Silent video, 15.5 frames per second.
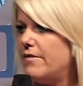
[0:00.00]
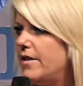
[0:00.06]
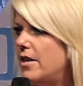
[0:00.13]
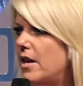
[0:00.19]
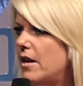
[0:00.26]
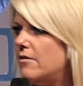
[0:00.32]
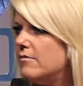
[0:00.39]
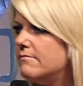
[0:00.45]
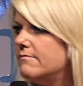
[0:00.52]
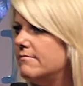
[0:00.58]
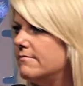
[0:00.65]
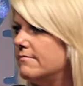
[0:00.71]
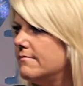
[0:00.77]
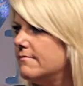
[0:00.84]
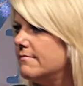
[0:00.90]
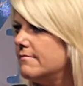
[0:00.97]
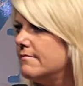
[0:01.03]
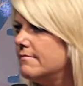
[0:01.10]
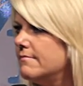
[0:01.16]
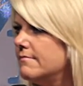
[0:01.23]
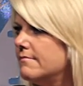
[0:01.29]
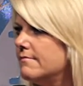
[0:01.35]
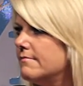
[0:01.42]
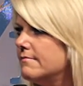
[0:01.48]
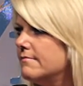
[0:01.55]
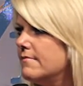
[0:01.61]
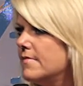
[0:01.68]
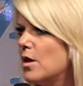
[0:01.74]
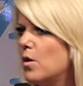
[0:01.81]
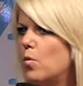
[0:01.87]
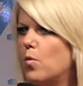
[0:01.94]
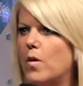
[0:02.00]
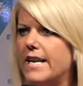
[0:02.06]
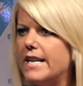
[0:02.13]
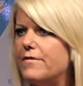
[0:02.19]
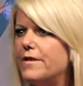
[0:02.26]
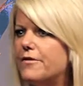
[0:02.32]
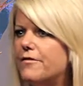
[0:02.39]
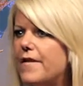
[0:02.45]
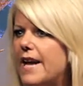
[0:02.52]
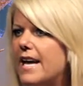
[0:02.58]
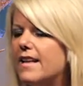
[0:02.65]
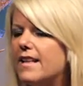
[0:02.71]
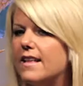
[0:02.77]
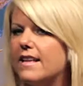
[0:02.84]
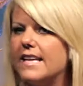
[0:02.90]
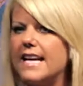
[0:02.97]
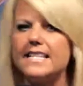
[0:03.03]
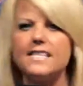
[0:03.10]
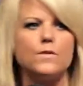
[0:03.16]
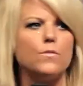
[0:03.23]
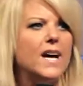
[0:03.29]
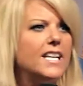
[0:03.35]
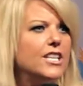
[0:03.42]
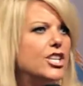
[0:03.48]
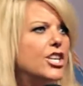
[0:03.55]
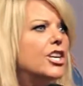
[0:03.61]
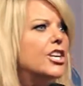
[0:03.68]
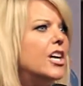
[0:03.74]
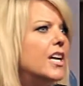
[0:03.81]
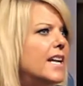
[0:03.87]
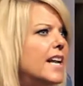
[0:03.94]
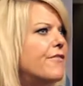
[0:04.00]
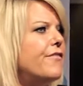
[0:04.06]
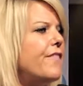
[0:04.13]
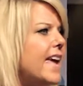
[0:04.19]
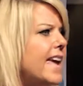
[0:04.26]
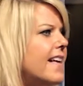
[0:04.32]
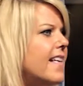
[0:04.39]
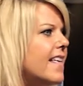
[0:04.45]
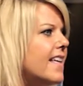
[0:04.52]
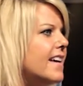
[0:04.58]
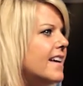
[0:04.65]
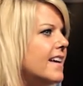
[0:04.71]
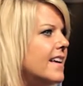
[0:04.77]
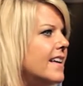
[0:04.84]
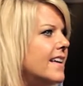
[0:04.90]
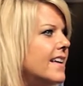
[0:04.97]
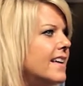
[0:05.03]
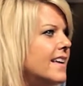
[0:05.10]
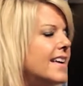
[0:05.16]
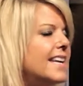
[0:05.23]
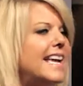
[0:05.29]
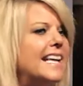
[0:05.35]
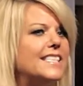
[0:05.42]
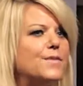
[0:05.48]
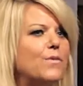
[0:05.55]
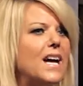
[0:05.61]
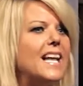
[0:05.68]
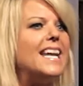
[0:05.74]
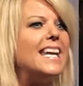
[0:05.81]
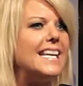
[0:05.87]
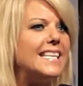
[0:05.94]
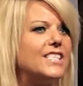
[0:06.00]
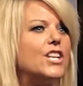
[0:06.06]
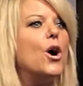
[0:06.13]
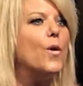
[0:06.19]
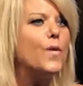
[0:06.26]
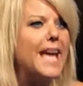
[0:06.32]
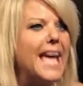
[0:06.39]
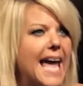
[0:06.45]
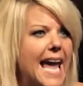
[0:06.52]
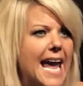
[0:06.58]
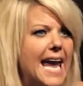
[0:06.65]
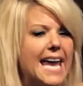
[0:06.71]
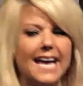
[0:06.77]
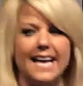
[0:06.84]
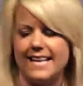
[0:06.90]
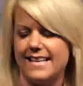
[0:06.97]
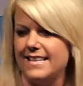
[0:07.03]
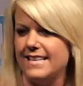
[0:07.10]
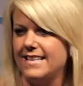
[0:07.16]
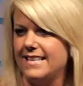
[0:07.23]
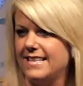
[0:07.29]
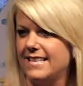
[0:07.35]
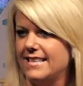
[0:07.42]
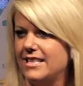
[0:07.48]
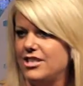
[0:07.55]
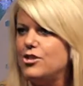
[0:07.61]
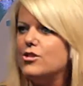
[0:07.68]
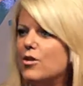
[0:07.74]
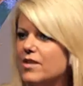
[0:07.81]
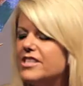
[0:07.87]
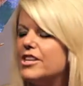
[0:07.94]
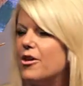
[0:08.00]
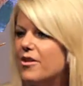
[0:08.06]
if you don't? What if you fail? Guess what? You're gonna fail. Guess what? It's okay. Do you know it's